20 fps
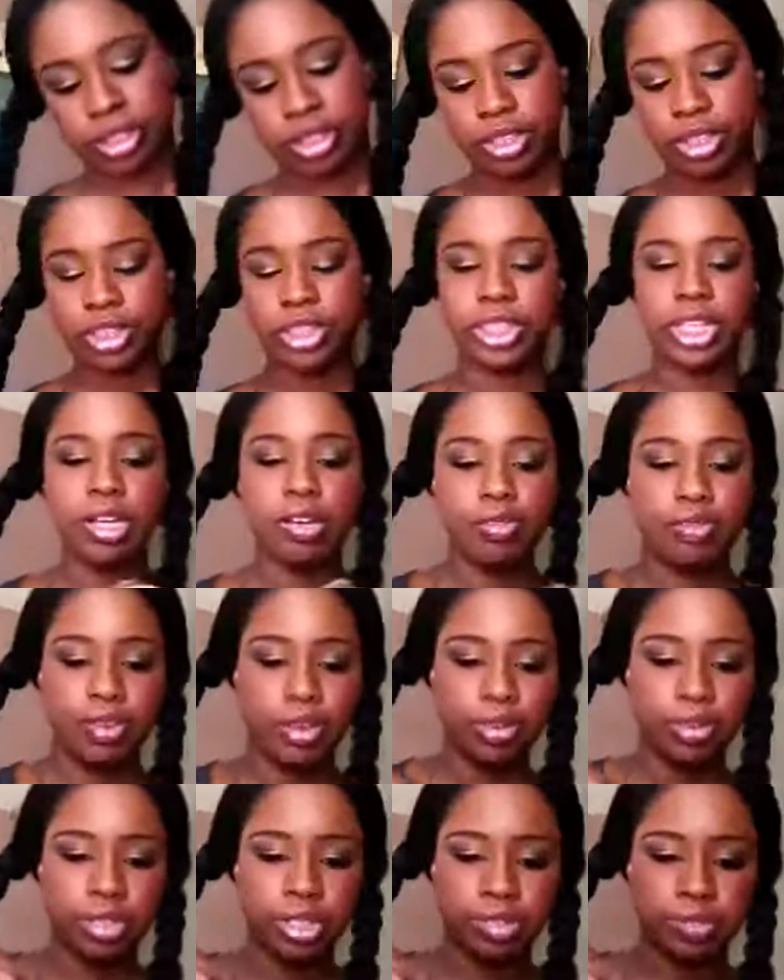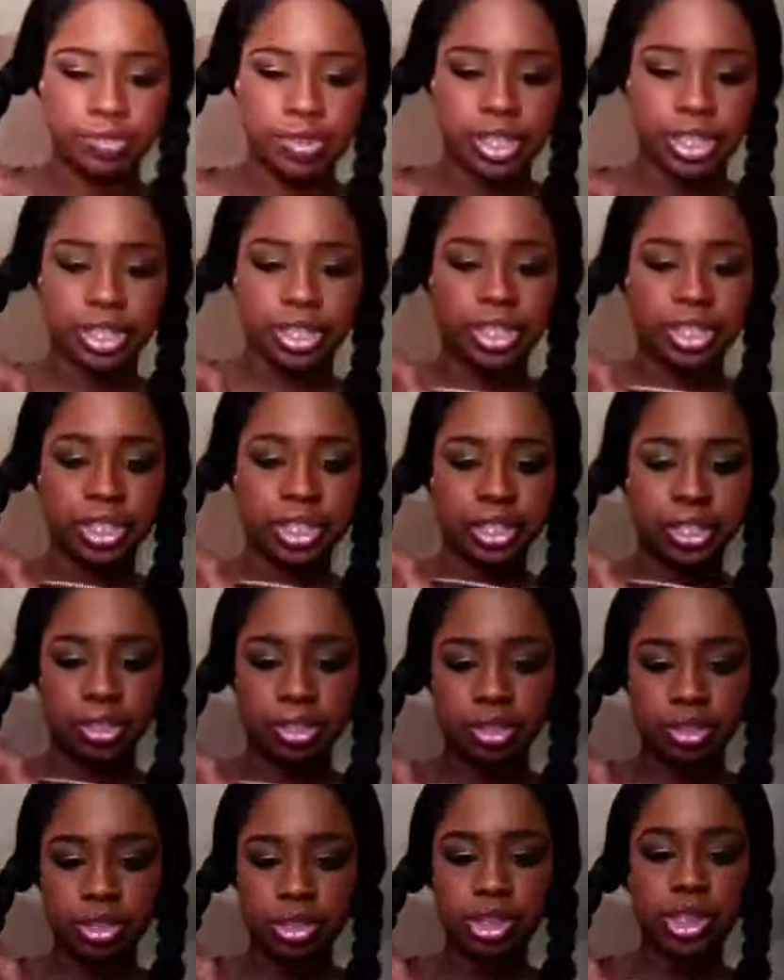Your cell phone can fit in
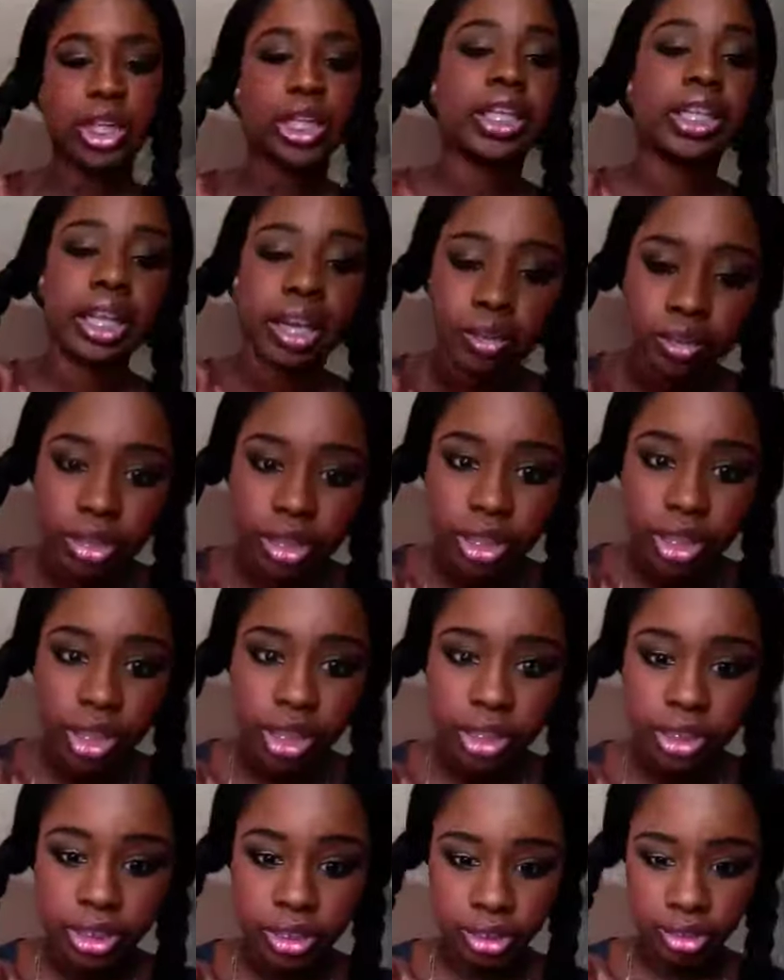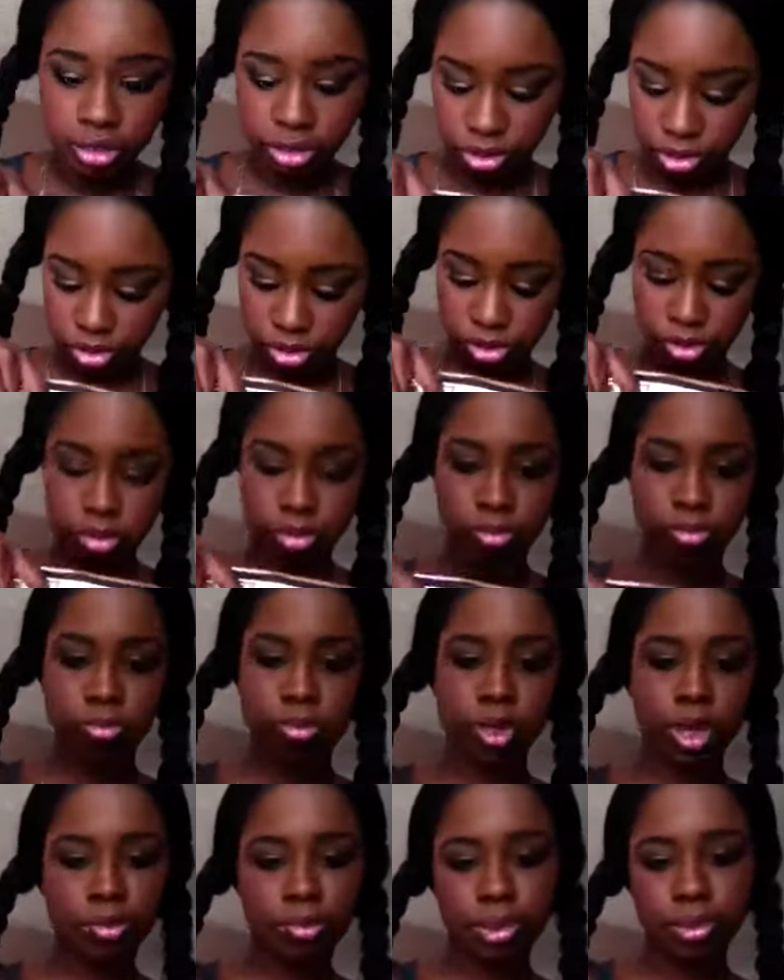here. Take it out the casing,
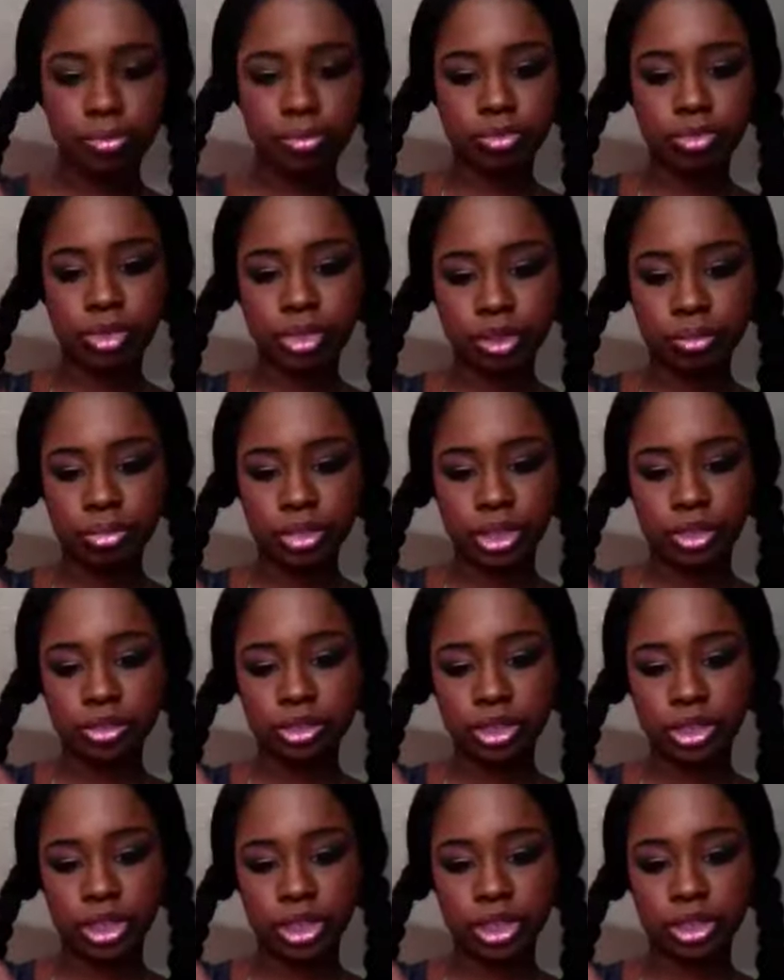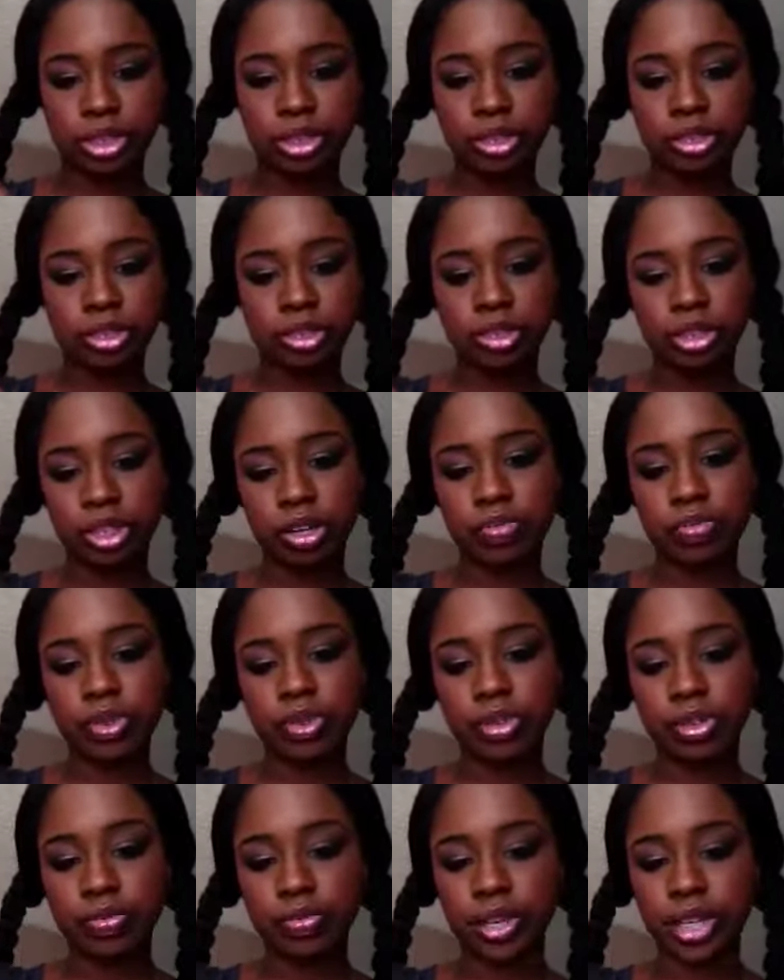but I put something else in here. So cell
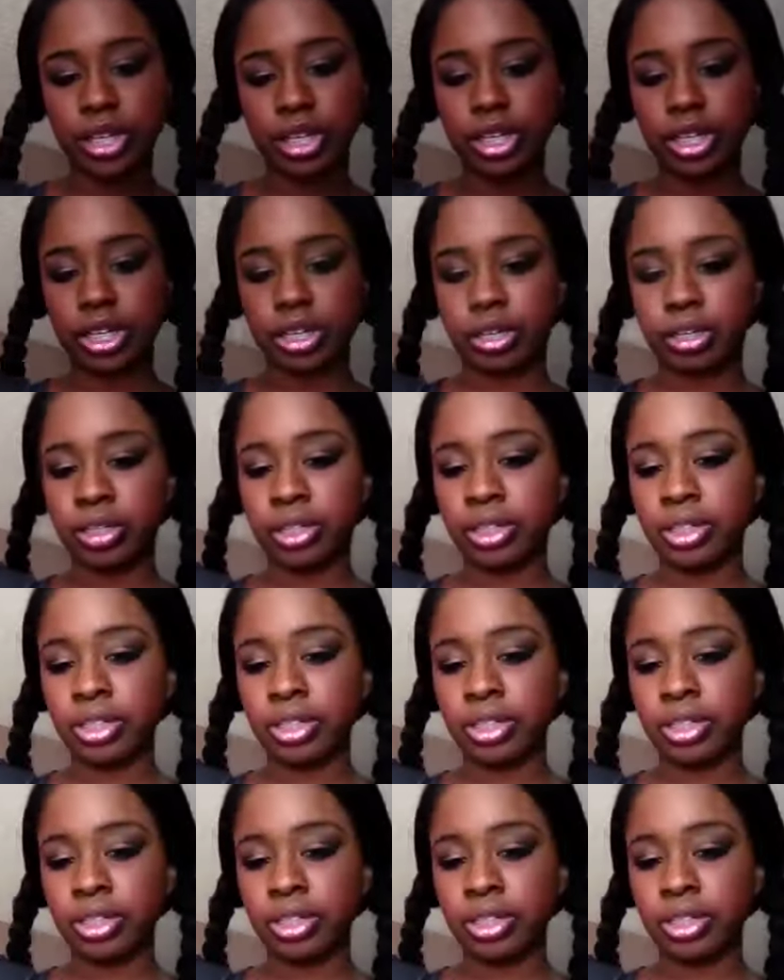phone can fit in here.